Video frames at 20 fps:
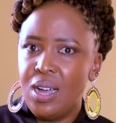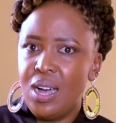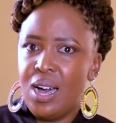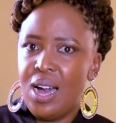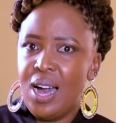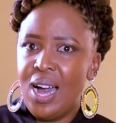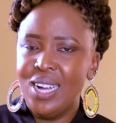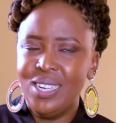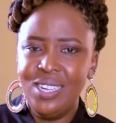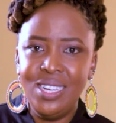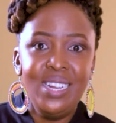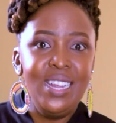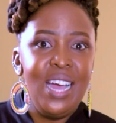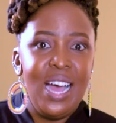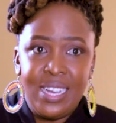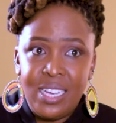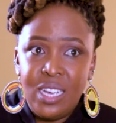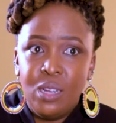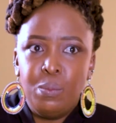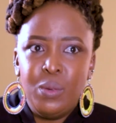
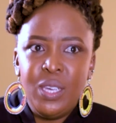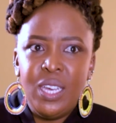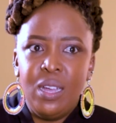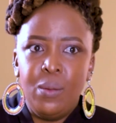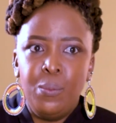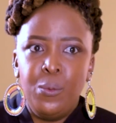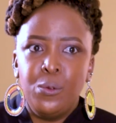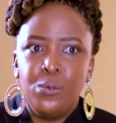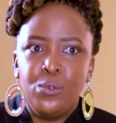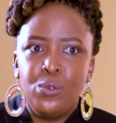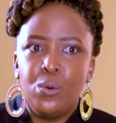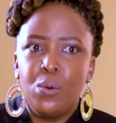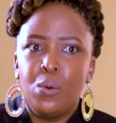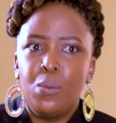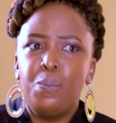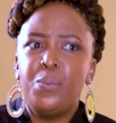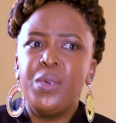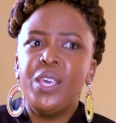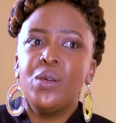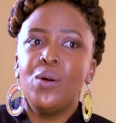Actually, I can be able
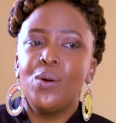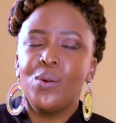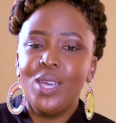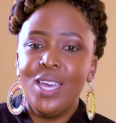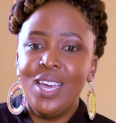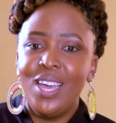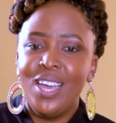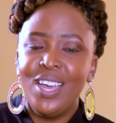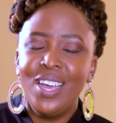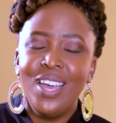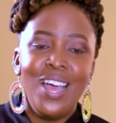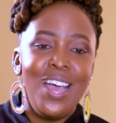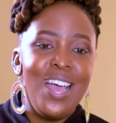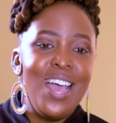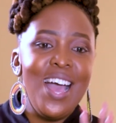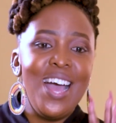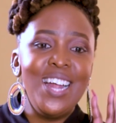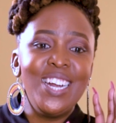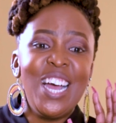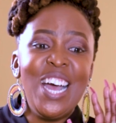to be
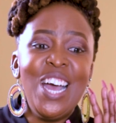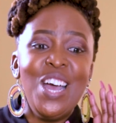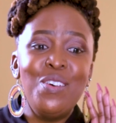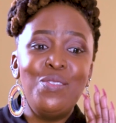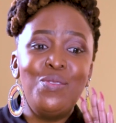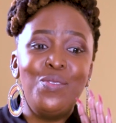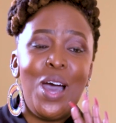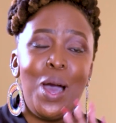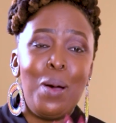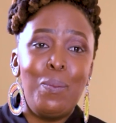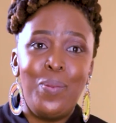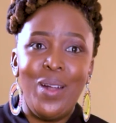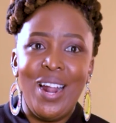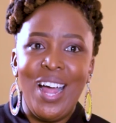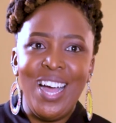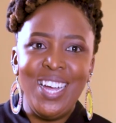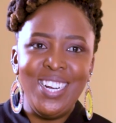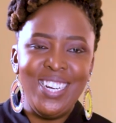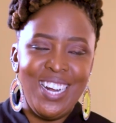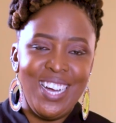okay. And I have
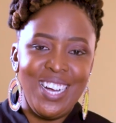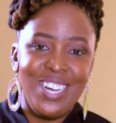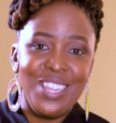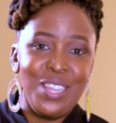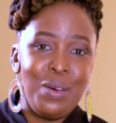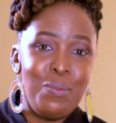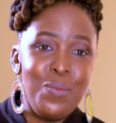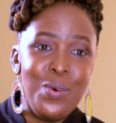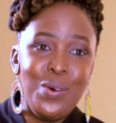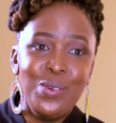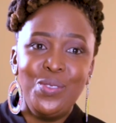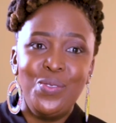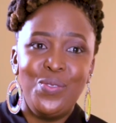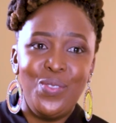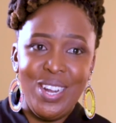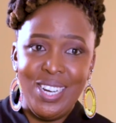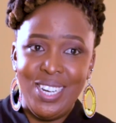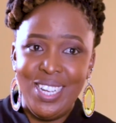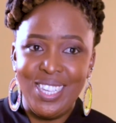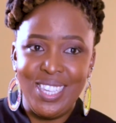applied like the
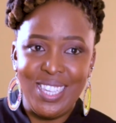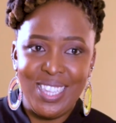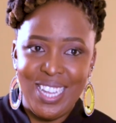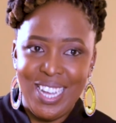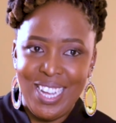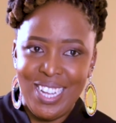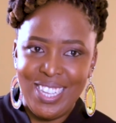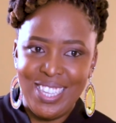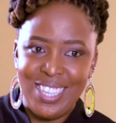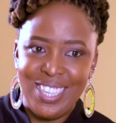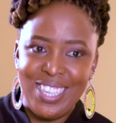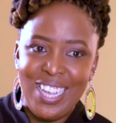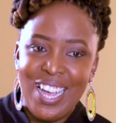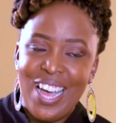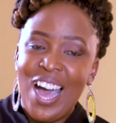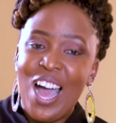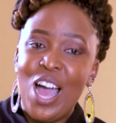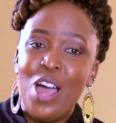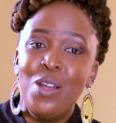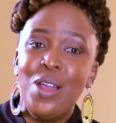most funniest
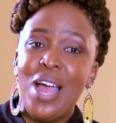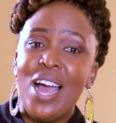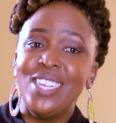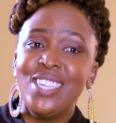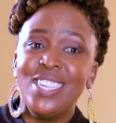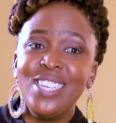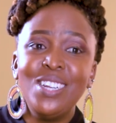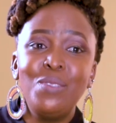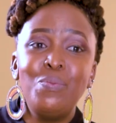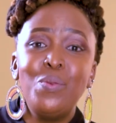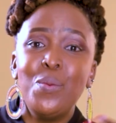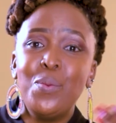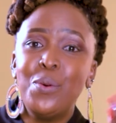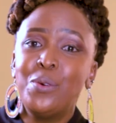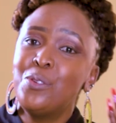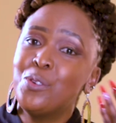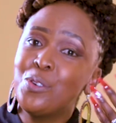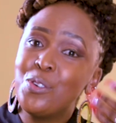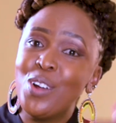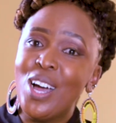things. I said
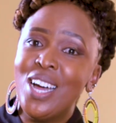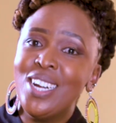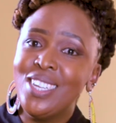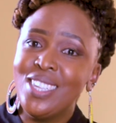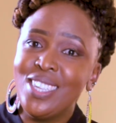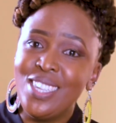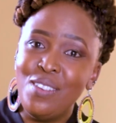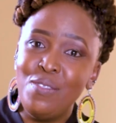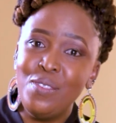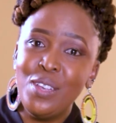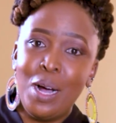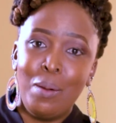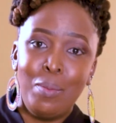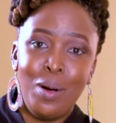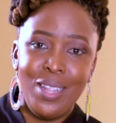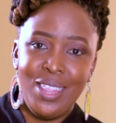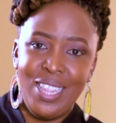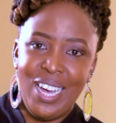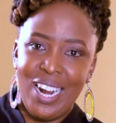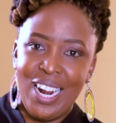people should write a
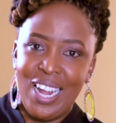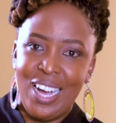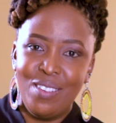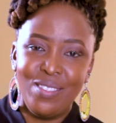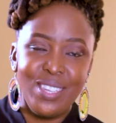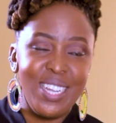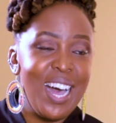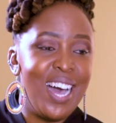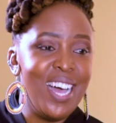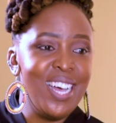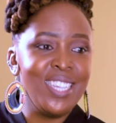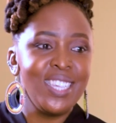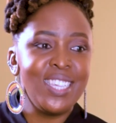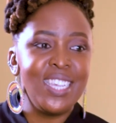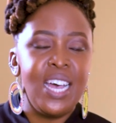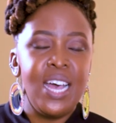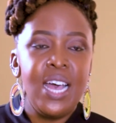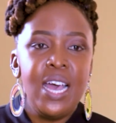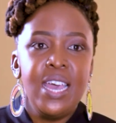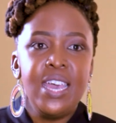CV about their lives.
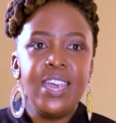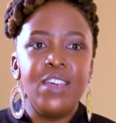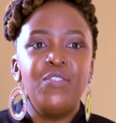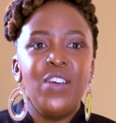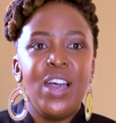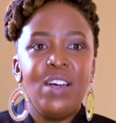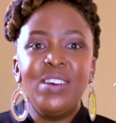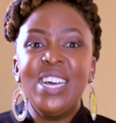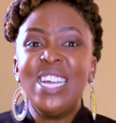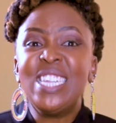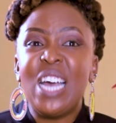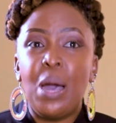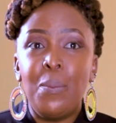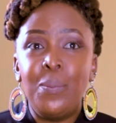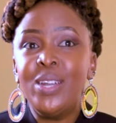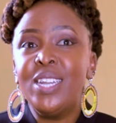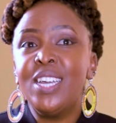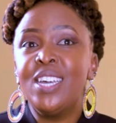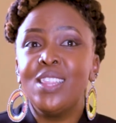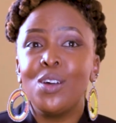Guys, if
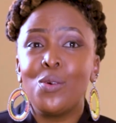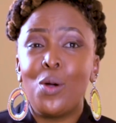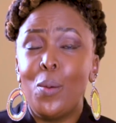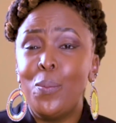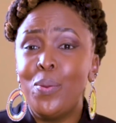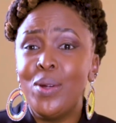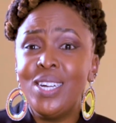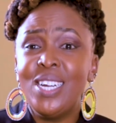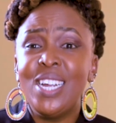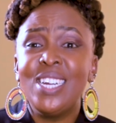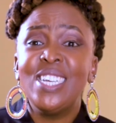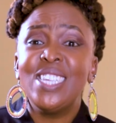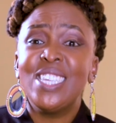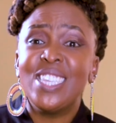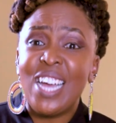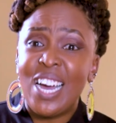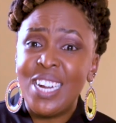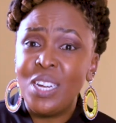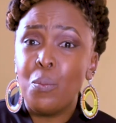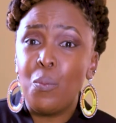ever is happening in the corporate
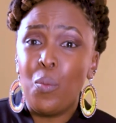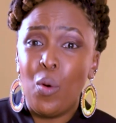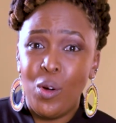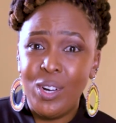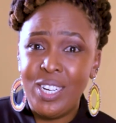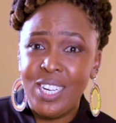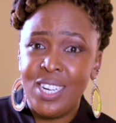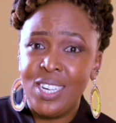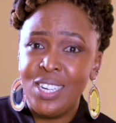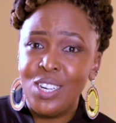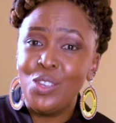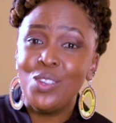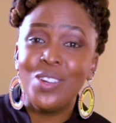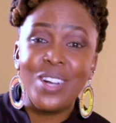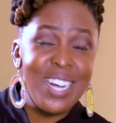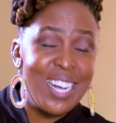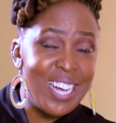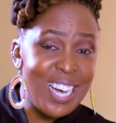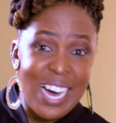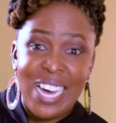and it's that
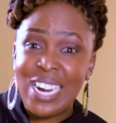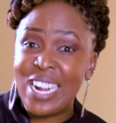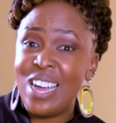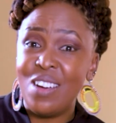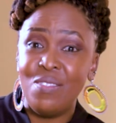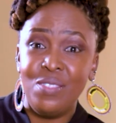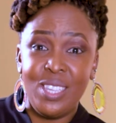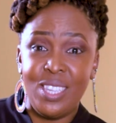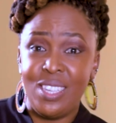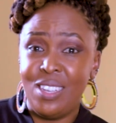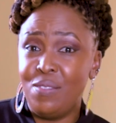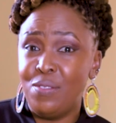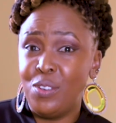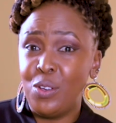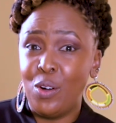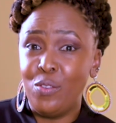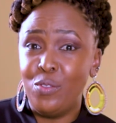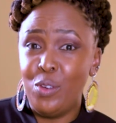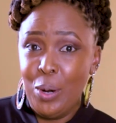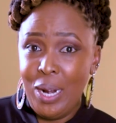important, you gotta have a
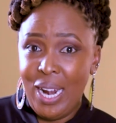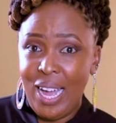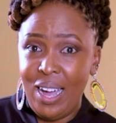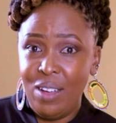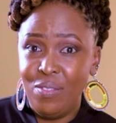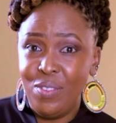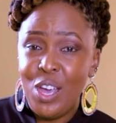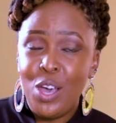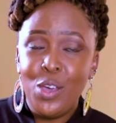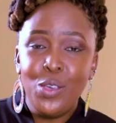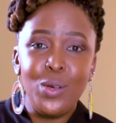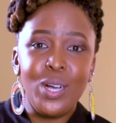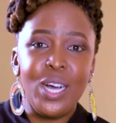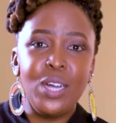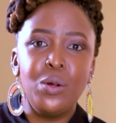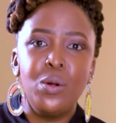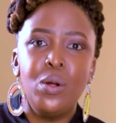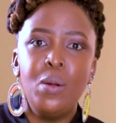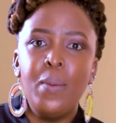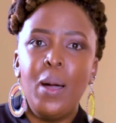CV of your life.
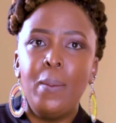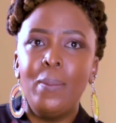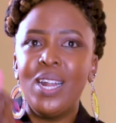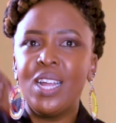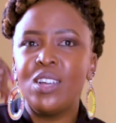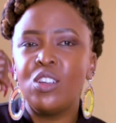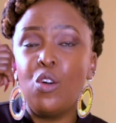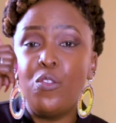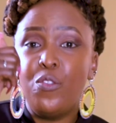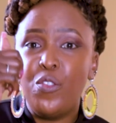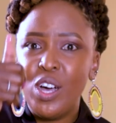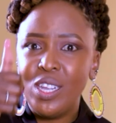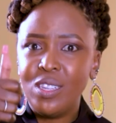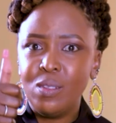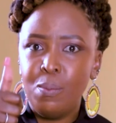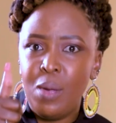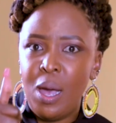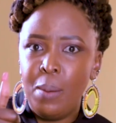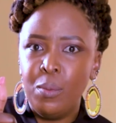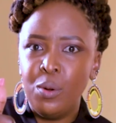You gotta remember like your
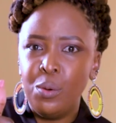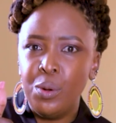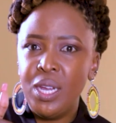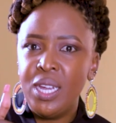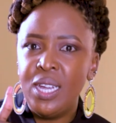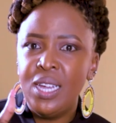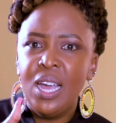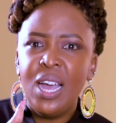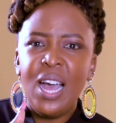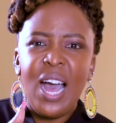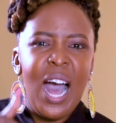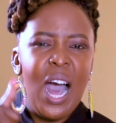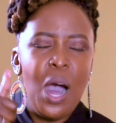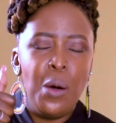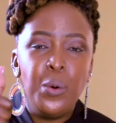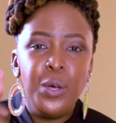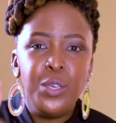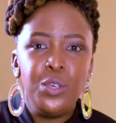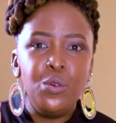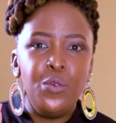first memory,
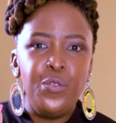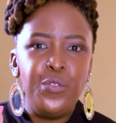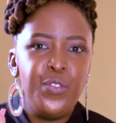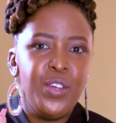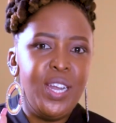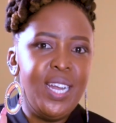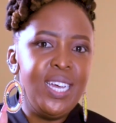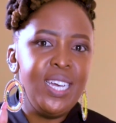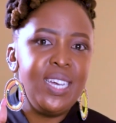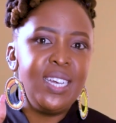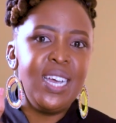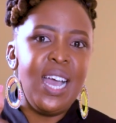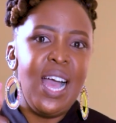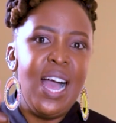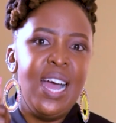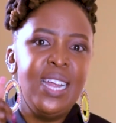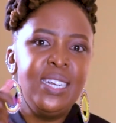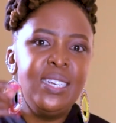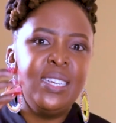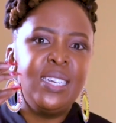how were you
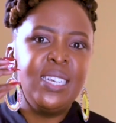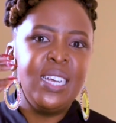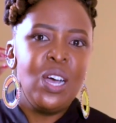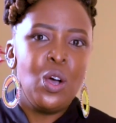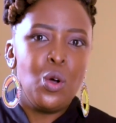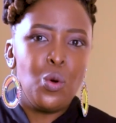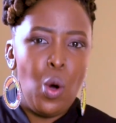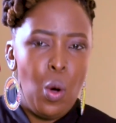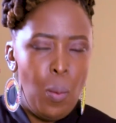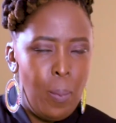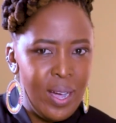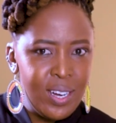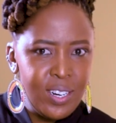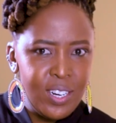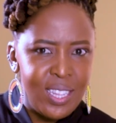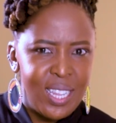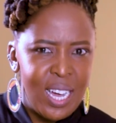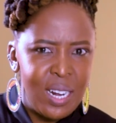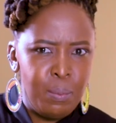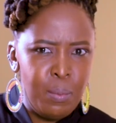feeling, and
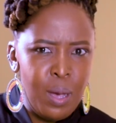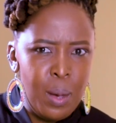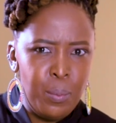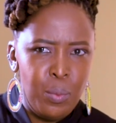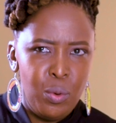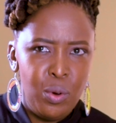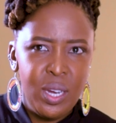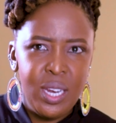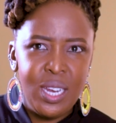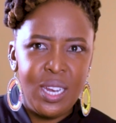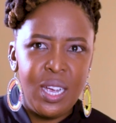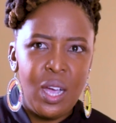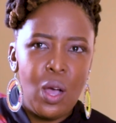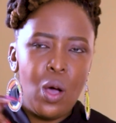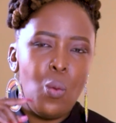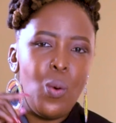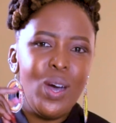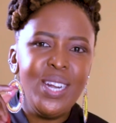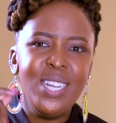go back to that memory.